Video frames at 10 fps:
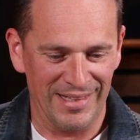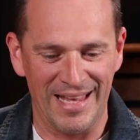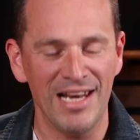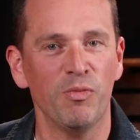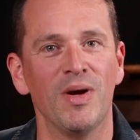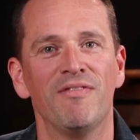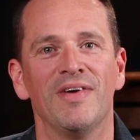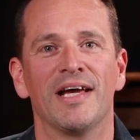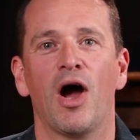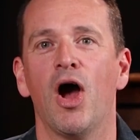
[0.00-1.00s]
Then if we
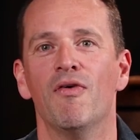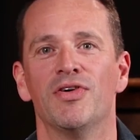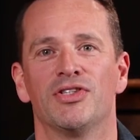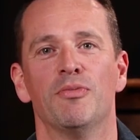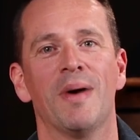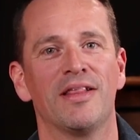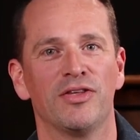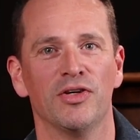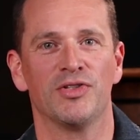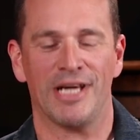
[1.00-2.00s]
flick over to
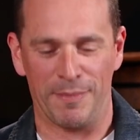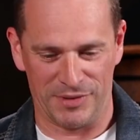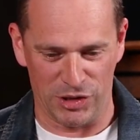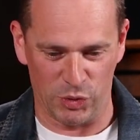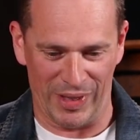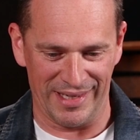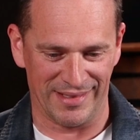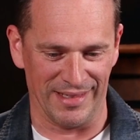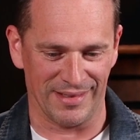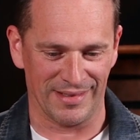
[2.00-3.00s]
Matthew chapter
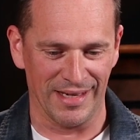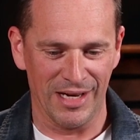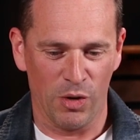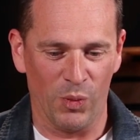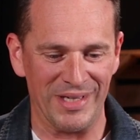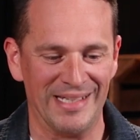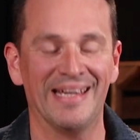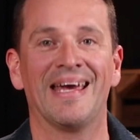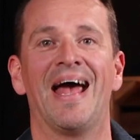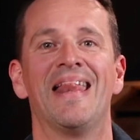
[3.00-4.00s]
26, we see
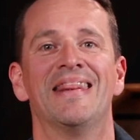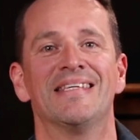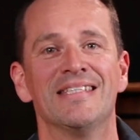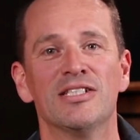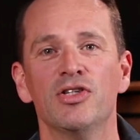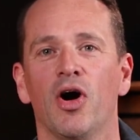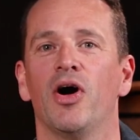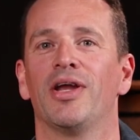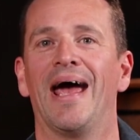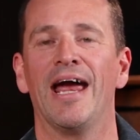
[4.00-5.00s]
again, this is
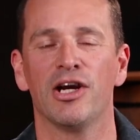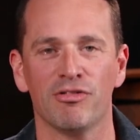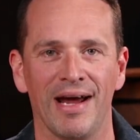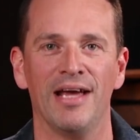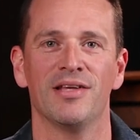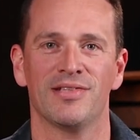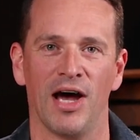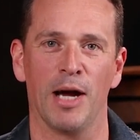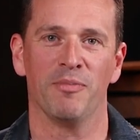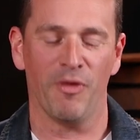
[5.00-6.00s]
not a great
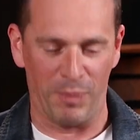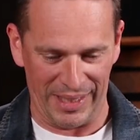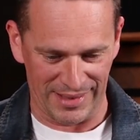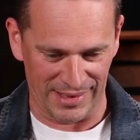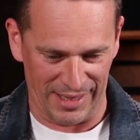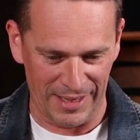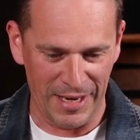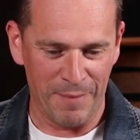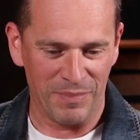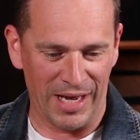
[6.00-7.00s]
time for Peter
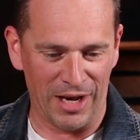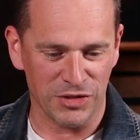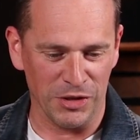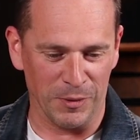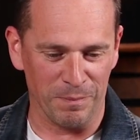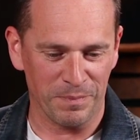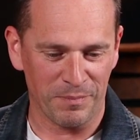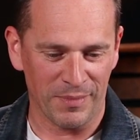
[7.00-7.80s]
at all.